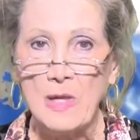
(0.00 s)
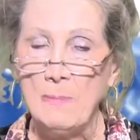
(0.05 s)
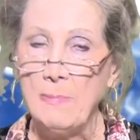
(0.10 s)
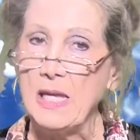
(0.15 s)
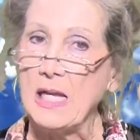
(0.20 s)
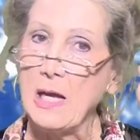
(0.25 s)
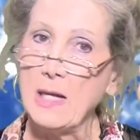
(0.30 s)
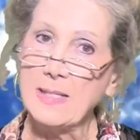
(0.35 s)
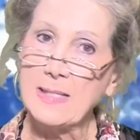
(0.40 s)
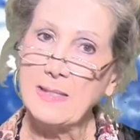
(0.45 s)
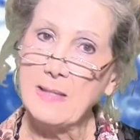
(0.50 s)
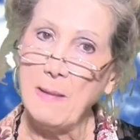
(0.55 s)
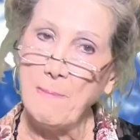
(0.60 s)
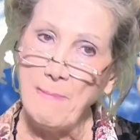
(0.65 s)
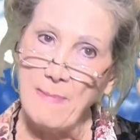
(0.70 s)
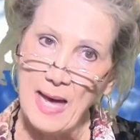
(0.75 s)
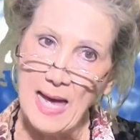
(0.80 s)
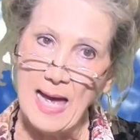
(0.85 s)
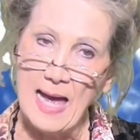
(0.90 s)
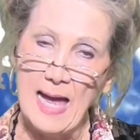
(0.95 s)
because the
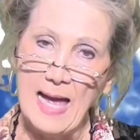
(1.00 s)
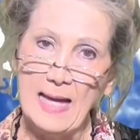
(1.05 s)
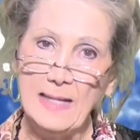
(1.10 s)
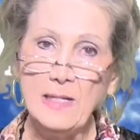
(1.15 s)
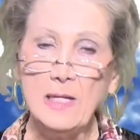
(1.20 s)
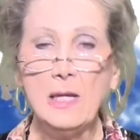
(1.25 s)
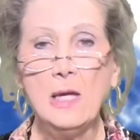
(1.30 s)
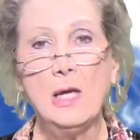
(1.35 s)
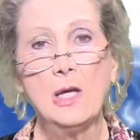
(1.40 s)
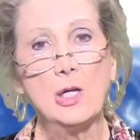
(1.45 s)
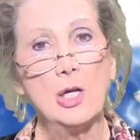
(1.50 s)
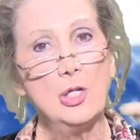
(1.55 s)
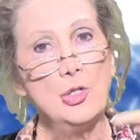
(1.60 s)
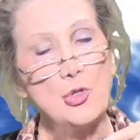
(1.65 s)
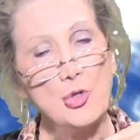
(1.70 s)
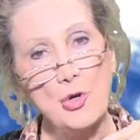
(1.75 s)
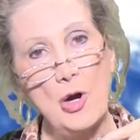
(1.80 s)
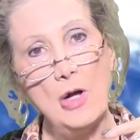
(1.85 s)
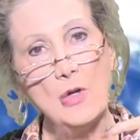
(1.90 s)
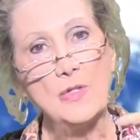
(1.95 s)
mind
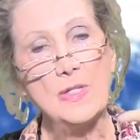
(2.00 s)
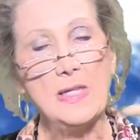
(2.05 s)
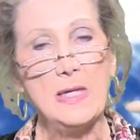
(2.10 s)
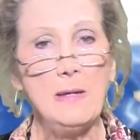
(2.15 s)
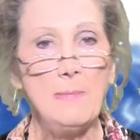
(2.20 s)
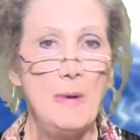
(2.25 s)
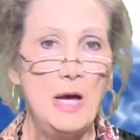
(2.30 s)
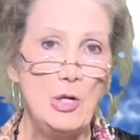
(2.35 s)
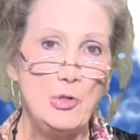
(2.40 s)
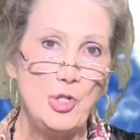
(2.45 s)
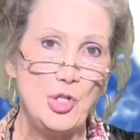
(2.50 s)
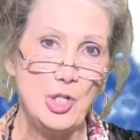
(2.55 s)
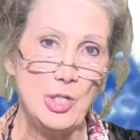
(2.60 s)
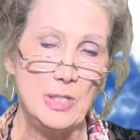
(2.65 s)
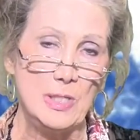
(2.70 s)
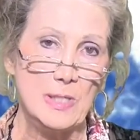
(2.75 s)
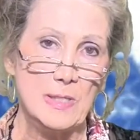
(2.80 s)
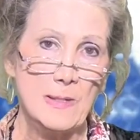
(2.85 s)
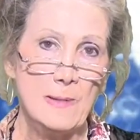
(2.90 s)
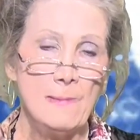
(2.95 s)
controls the
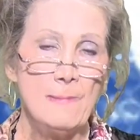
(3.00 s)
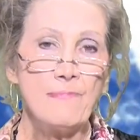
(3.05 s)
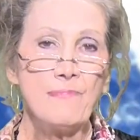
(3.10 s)
emotions.